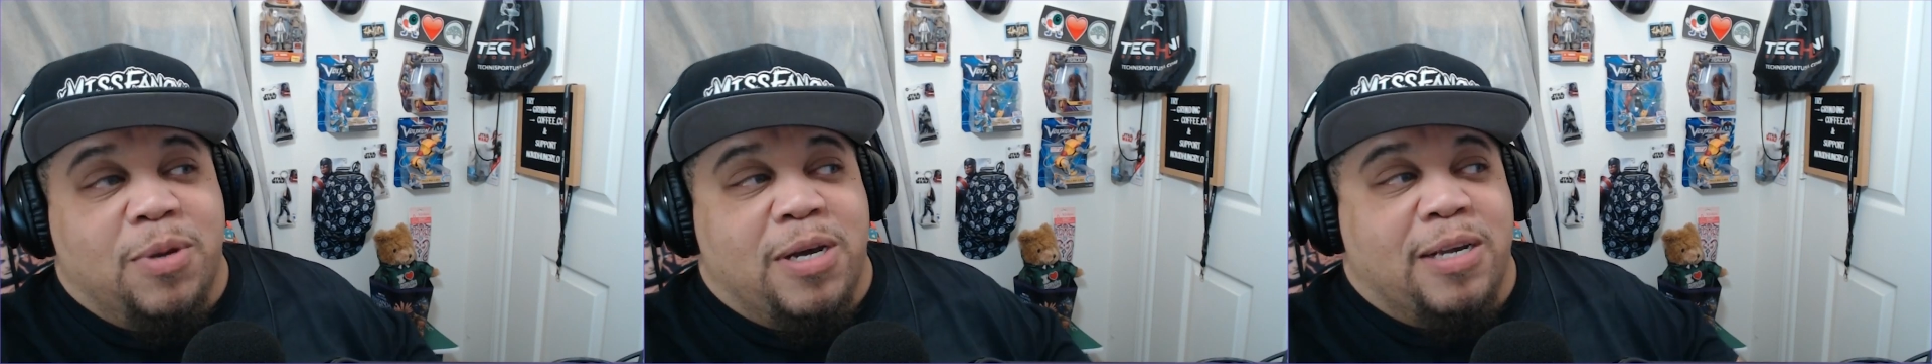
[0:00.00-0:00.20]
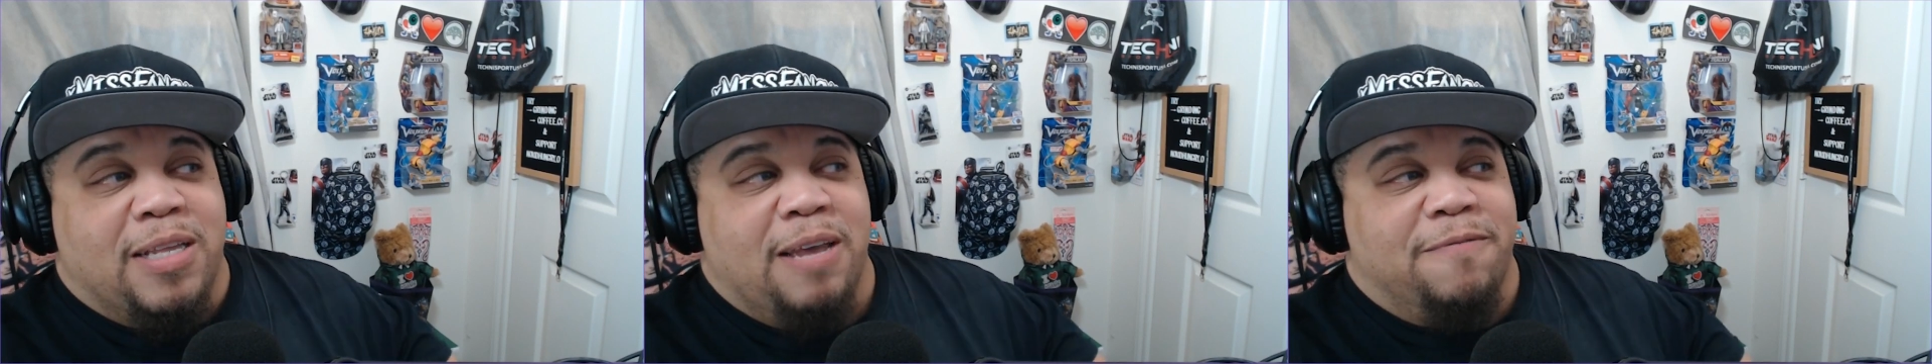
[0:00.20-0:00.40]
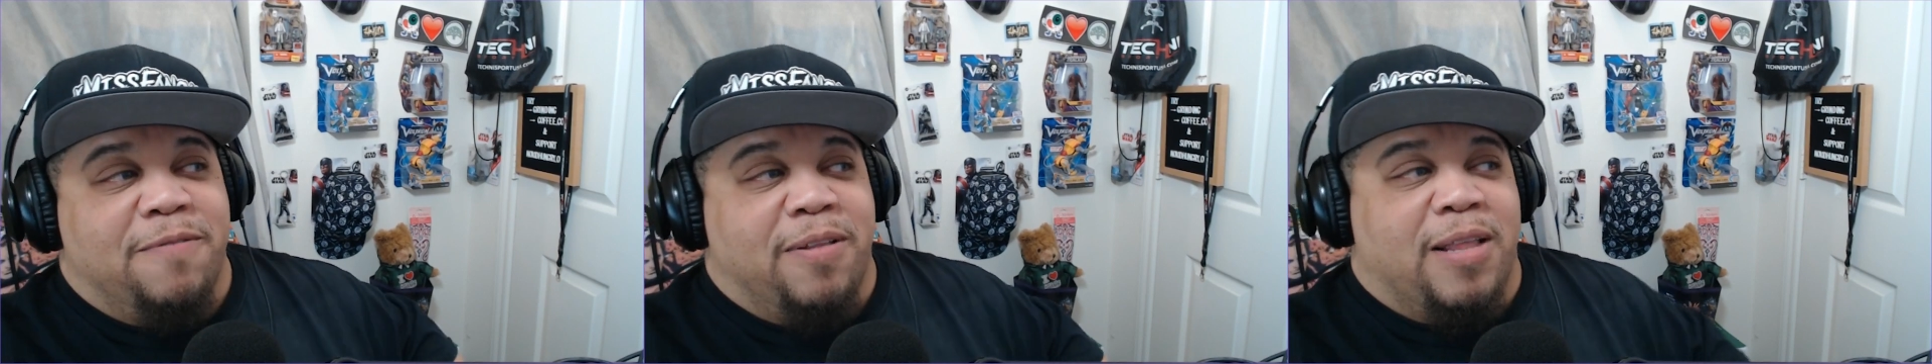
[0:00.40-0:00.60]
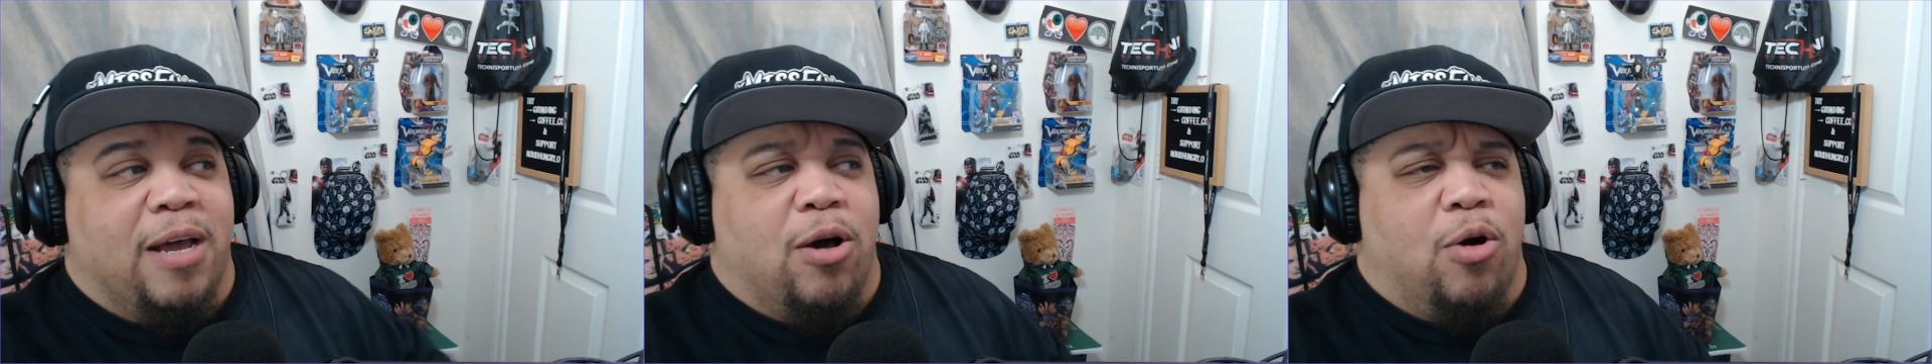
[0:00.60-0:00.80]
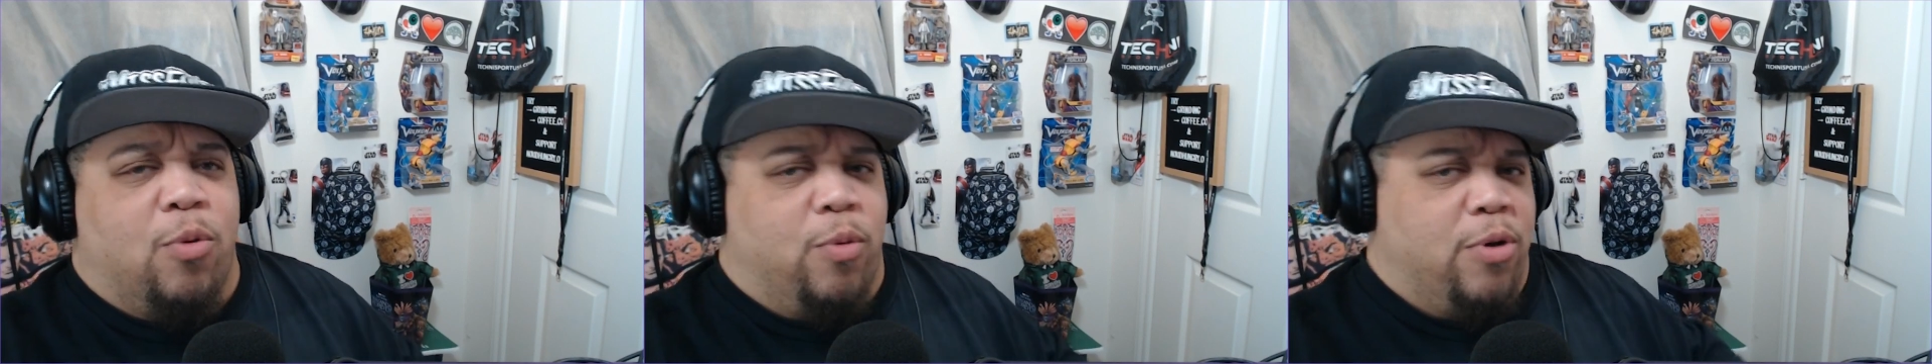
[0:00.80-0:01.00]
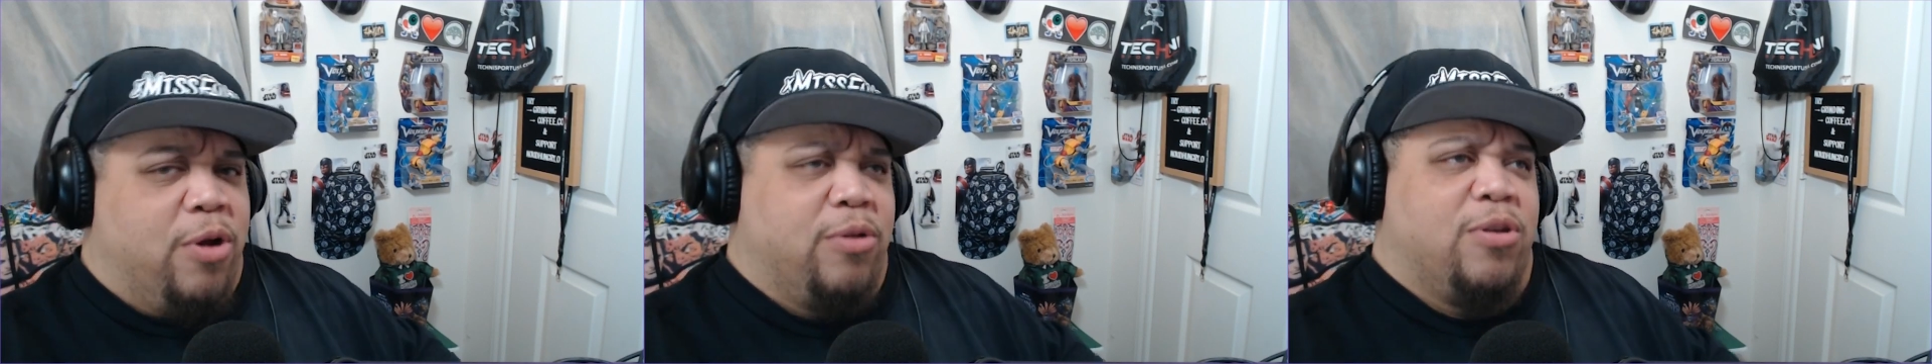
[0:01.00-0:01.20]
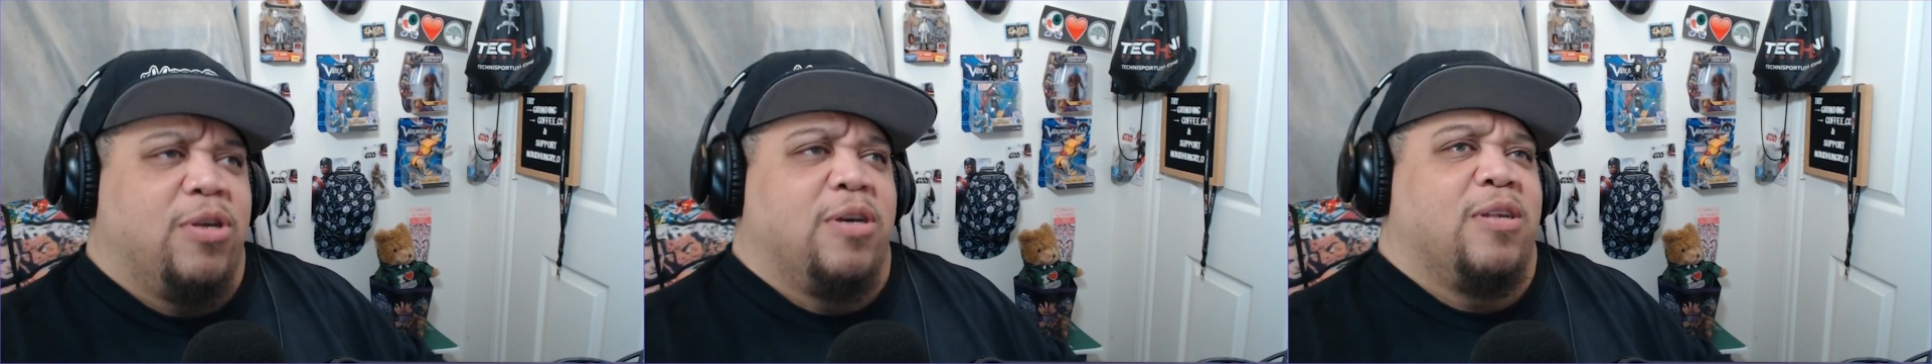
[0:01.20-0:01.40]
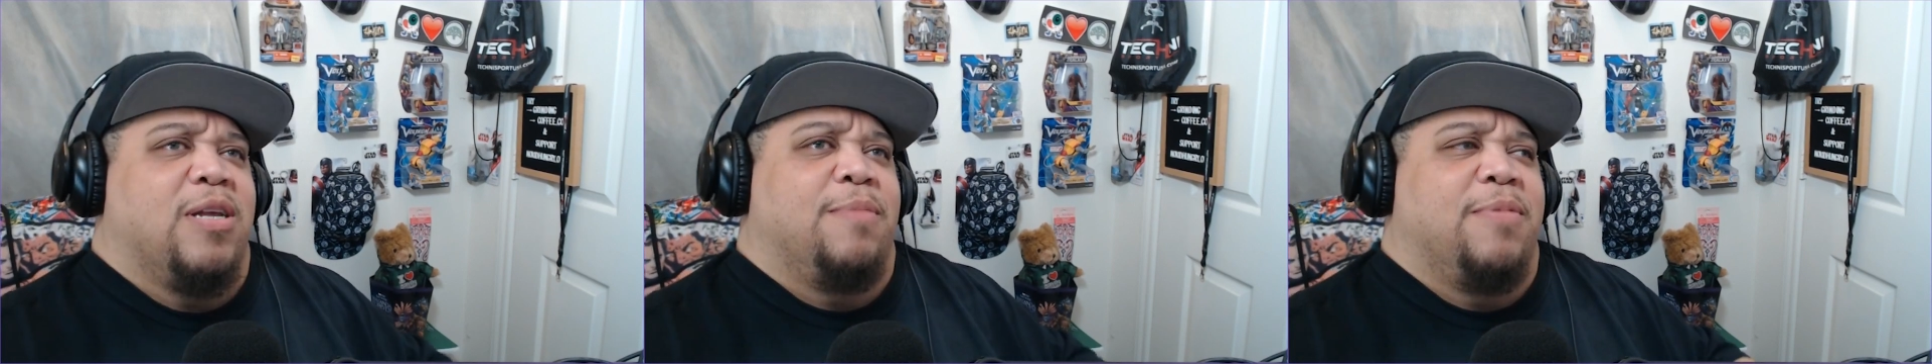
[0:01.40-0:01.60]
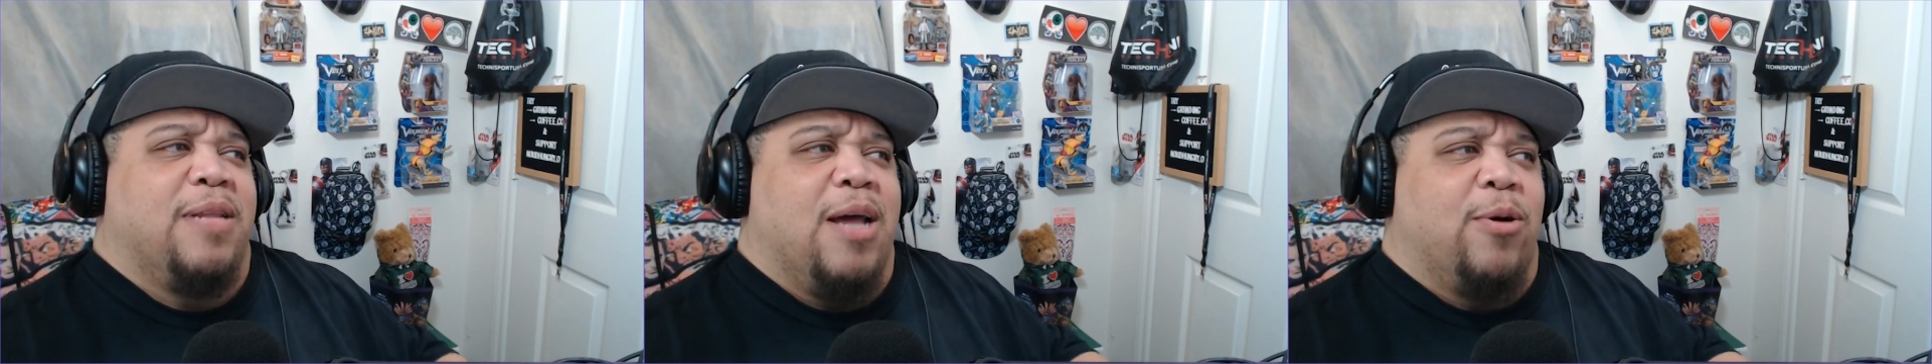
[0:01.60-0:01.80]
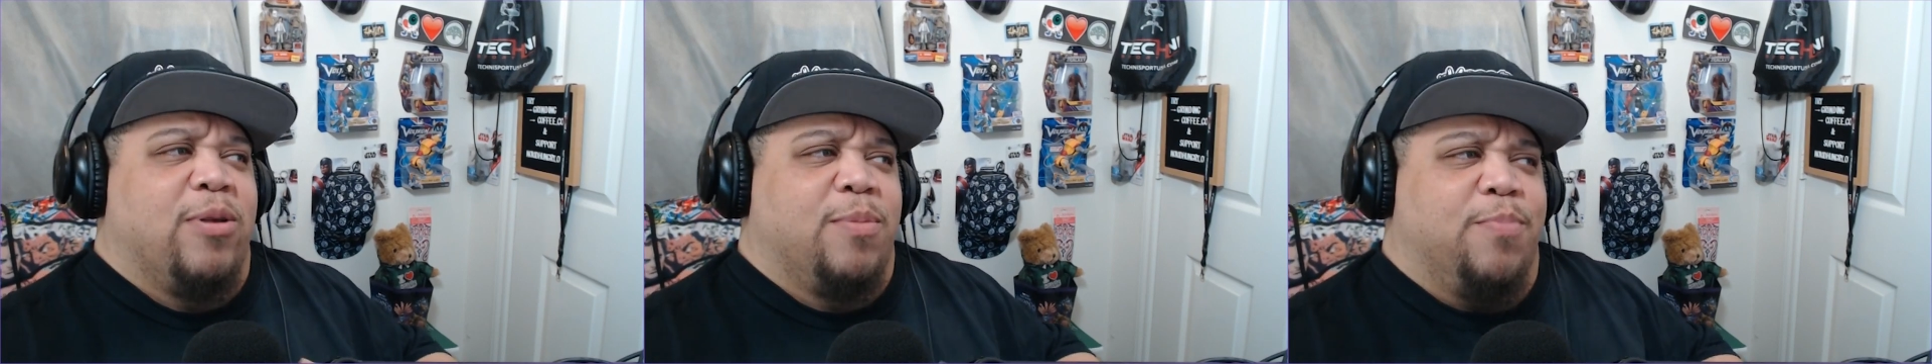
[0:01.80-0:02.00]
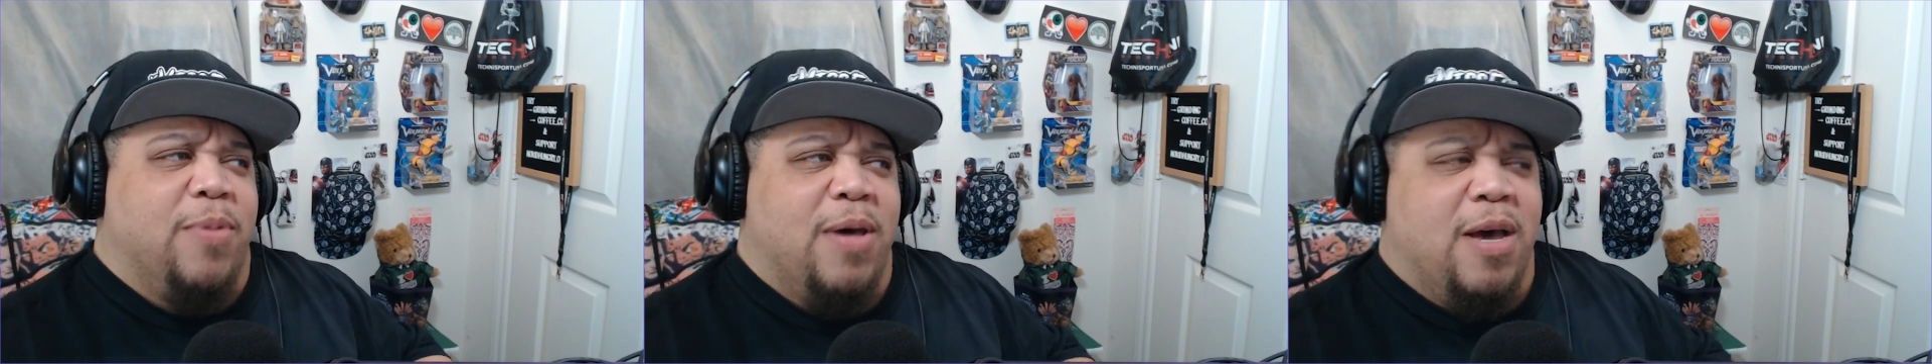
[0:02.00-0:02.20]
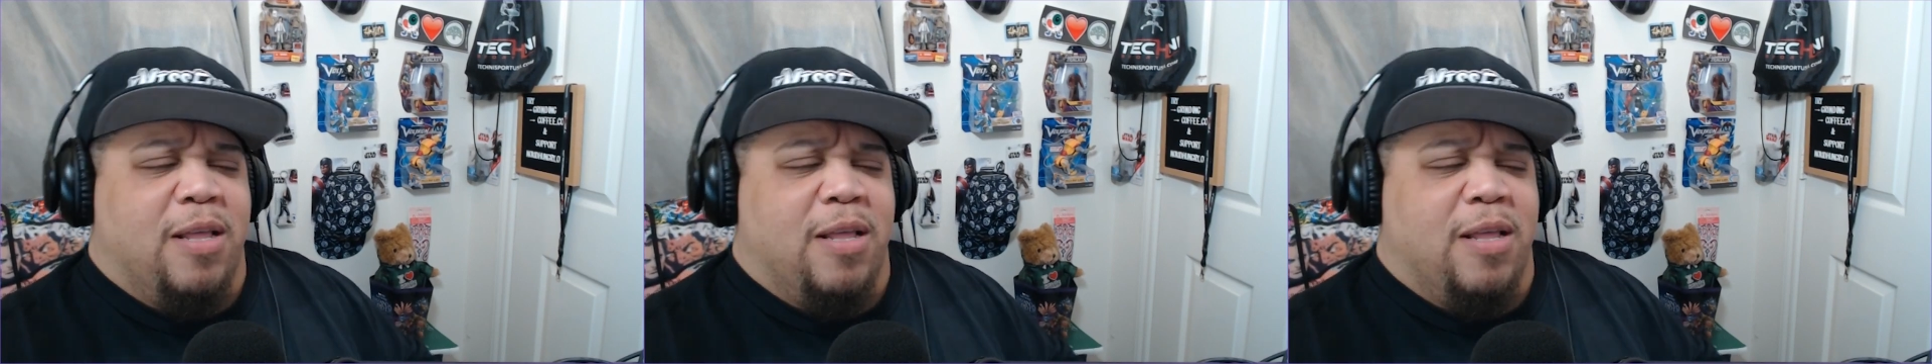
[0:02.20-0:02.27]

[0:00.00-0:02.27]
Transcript: because they feel like, oh, well, you took something that was